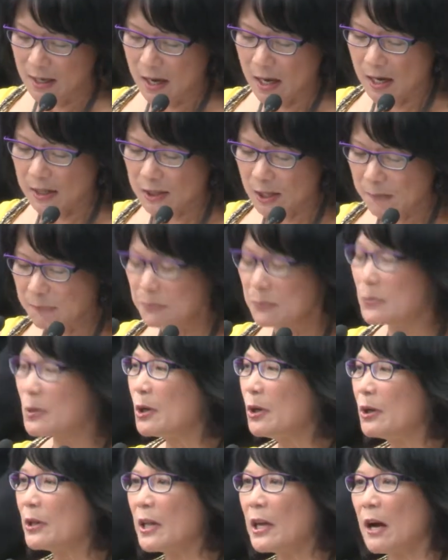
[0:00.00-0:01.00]
a
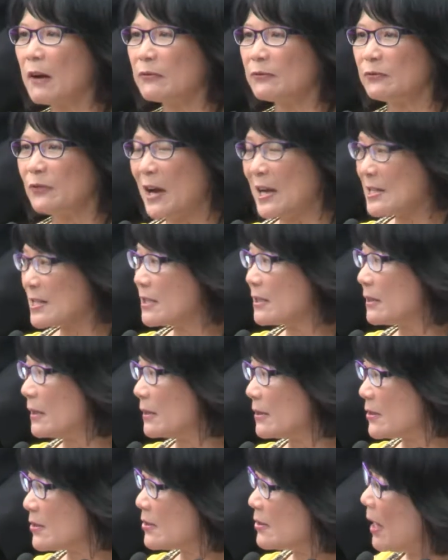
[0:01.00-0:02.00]
community of
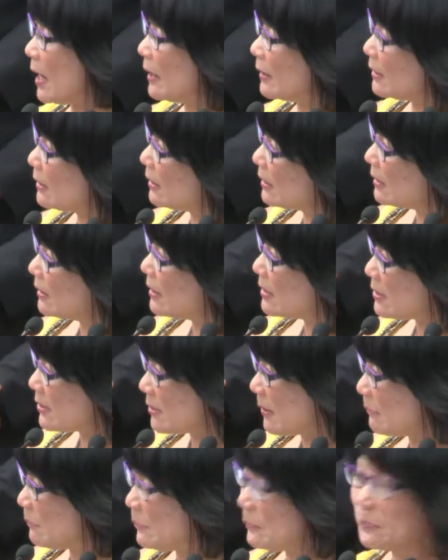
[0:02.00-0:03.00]
residents that
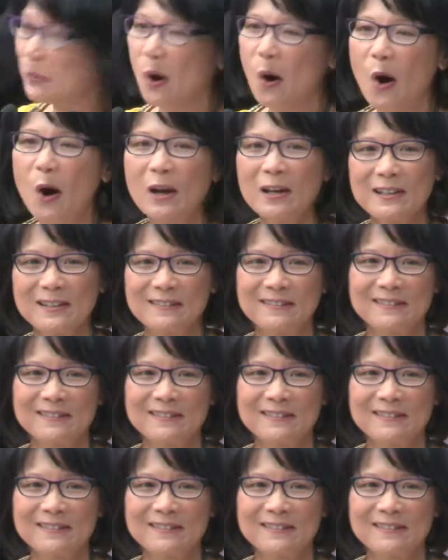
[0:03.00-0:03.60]
support,